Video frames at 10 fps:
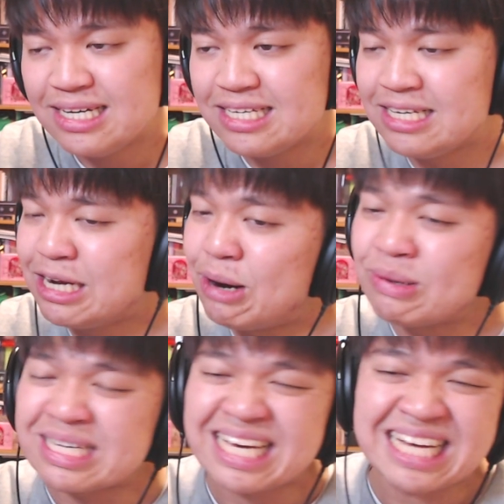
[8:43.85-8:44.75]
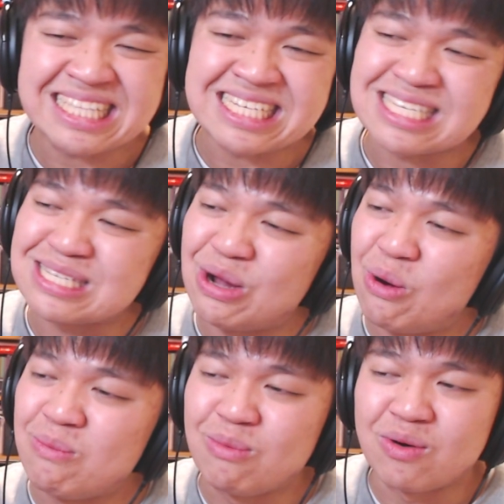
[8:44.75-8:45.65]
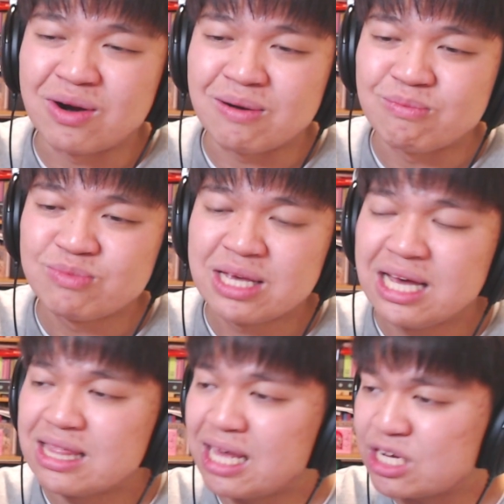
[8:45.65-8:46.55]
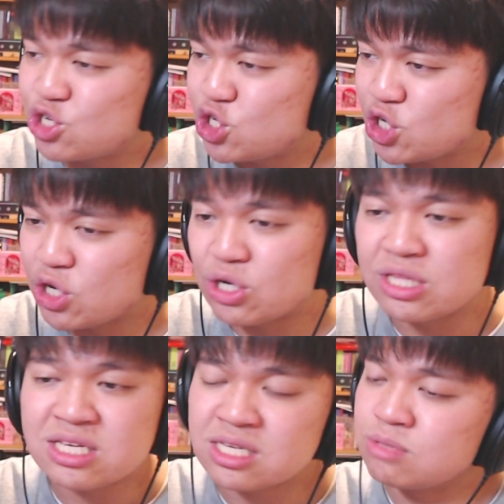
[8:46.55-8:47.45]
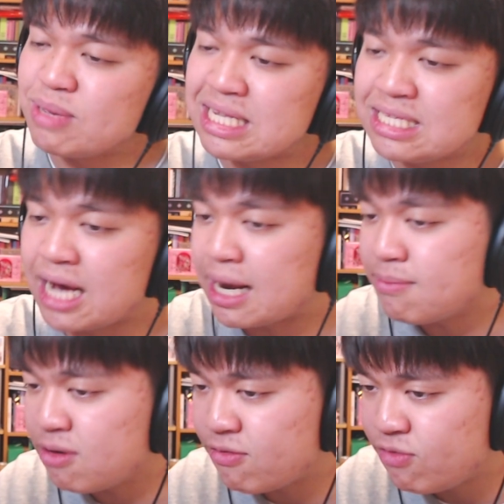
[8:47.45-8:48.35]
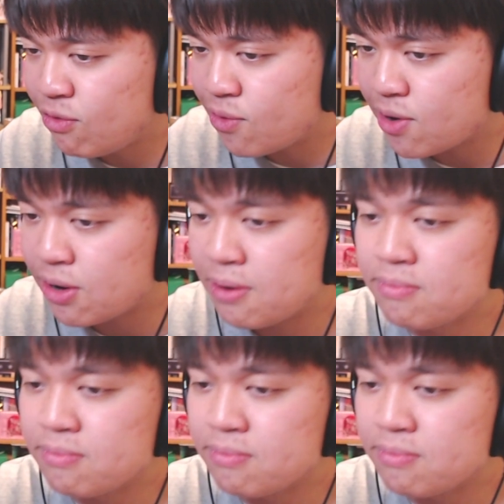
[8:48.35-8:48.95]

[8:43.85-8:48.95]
You don't get this no more. Like, sure, this has been done before,